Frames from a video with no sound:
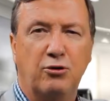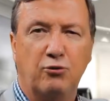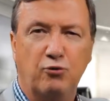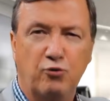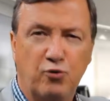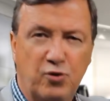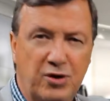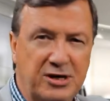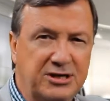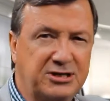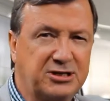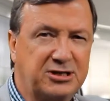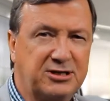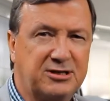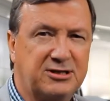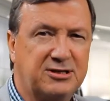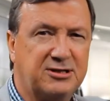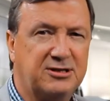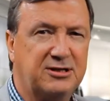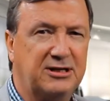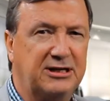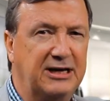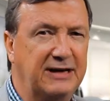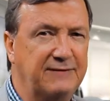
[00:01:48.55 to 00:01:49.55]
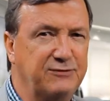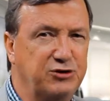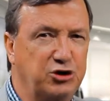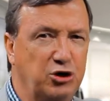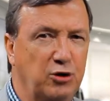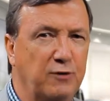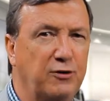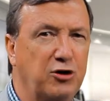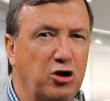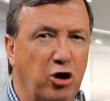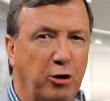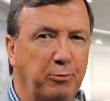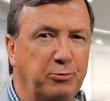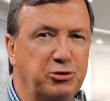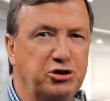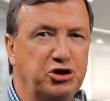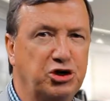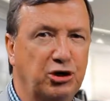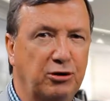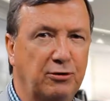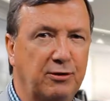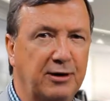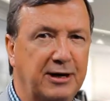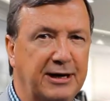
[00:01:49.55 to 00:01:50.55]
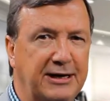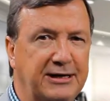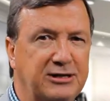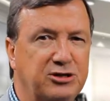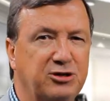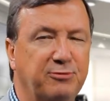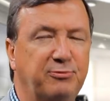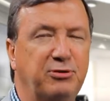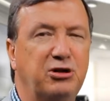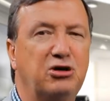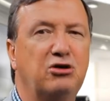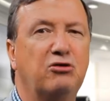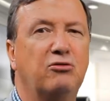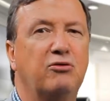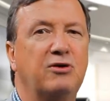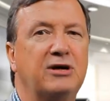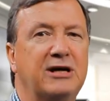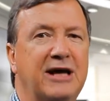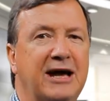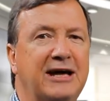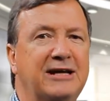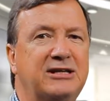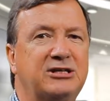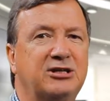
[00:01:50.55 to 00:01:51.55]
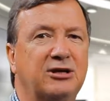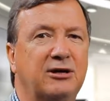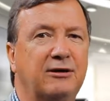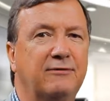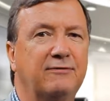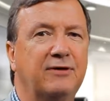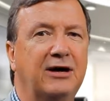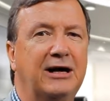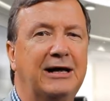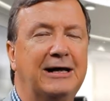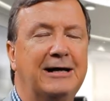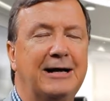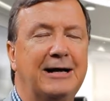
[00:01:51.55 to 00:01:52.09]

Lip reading: Risks gives you the opportunity to be creative